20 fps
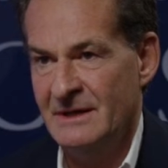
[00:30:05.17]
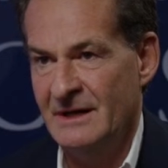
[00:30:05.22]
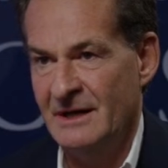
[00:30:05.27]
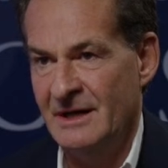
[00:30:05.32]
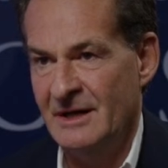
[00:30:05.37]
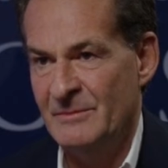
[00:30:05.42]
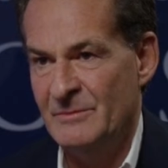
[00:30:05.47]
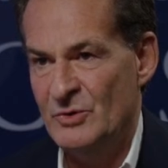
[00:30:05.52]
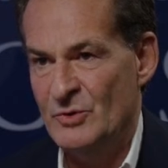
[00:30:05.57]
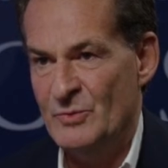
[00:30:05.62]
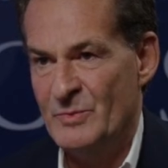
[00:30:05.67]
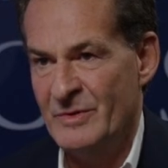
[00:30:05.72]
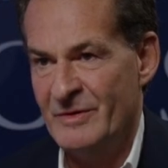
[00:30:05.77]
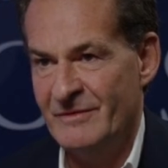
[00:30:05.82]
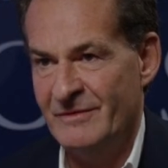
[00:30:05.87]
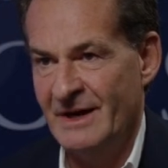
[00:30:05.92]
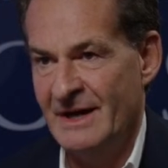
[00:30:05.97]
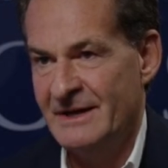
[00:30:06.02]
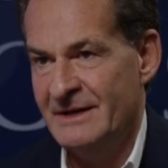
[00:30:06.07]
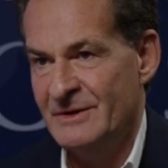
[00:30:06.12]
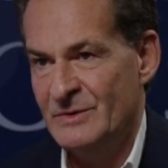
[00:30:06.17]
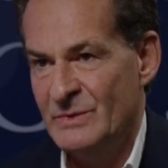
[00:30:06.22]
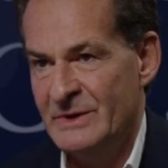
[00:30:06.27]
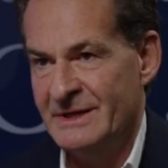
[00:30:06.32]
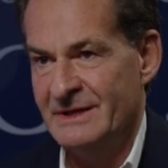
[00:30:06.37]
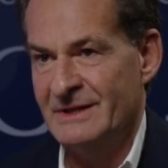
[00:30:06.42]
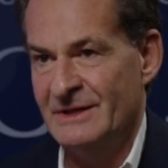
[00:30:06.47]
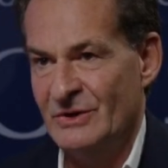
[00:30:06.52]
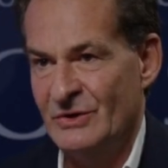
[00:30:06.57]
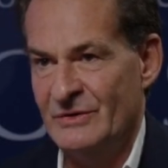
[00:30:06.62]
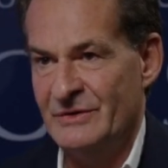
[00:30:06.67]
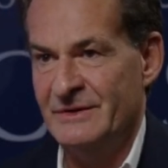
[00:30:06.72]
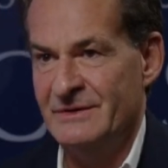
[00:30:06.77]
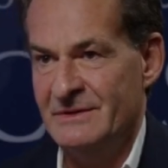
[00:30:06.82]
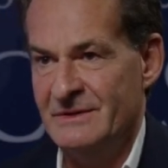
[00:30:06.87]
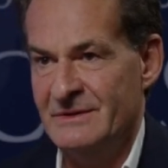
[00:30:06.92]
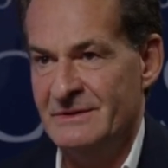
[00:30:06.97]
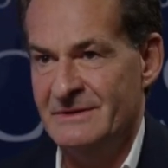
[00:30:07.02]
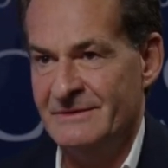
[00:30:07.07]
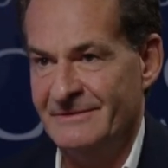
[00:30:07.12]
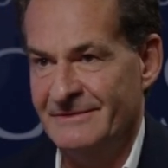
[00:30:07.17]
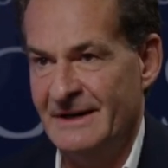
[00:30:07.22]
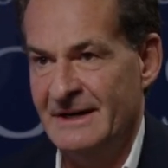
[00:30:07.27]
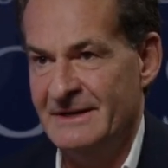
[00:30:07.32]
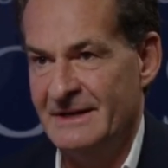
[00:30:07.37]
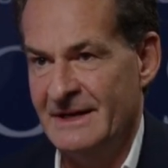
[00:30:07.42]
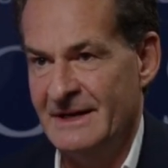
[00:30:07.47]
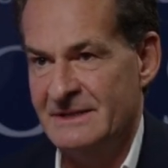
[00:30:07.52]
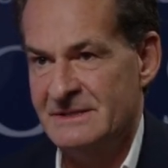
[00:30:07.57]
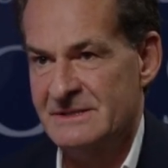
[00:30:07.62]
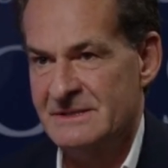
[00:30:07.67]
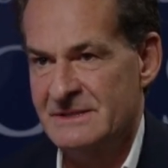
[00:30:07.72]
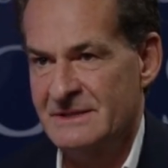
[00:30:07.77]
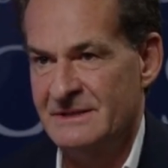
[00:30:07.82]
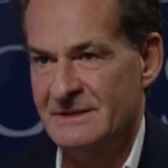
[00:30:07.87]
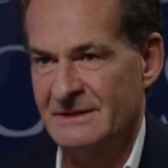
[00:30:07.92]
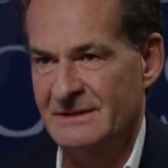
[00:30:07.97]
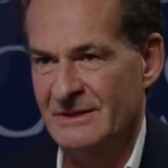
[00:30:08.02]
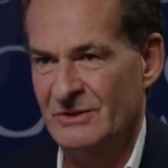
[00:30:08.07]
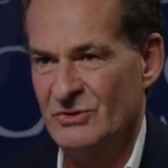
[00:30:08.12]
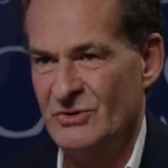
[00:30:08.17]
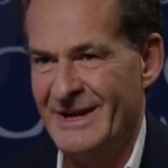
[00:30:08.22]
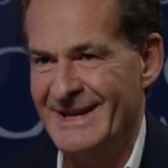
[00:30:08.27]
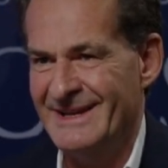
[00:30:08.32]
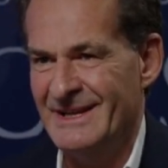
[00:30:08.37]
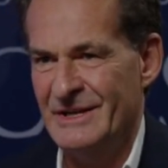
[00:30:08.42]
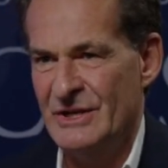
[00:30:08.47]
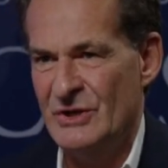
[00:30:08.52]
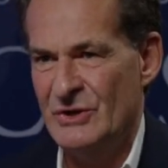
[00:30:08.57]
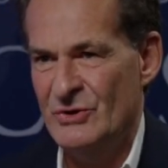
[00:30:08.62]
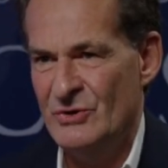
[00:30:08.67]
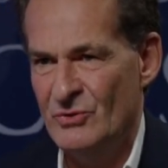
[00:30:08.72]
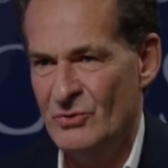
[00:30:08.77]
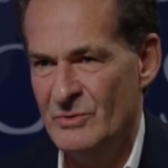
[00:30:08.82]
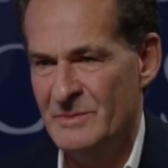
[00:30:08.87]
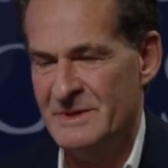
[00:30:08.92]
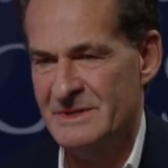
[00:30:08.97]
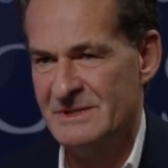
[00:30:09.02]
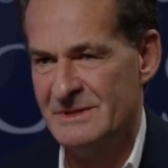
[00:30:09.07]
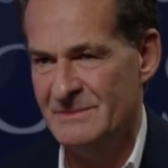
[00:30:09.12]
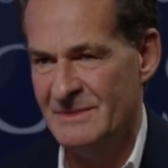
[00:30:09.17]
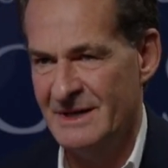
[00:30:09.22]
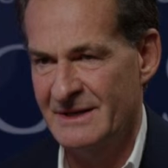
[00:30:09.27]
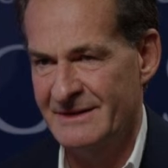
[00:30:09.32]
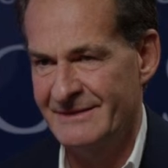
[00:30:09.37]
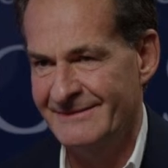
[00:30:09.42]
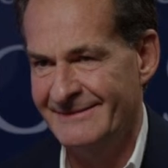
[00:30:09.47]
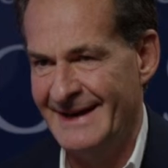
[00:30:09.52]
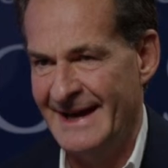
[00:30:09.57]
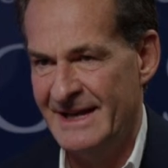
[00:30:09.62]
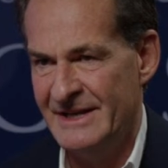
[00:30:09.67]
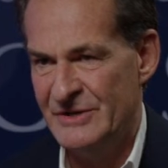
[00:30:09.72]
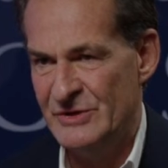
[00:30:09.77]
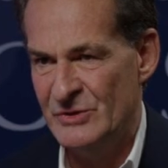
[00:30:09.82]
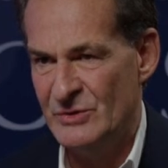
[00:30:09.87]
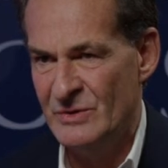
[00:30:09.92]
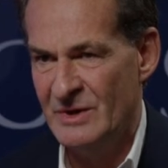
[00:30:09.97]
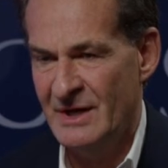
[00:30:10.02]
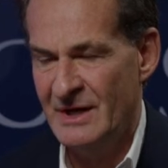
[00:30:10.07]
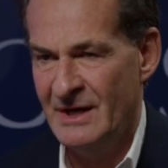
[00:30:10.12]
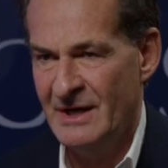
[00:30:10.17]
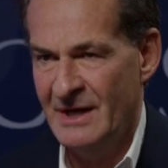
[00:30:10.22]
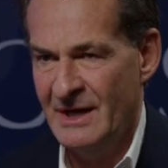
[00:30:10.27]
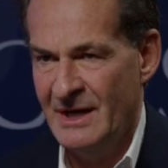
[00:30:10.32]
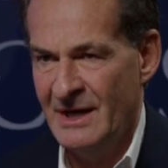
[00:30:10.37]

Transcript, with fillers: um, who, provided we can continue to finance, can create an enormous amount of value mm.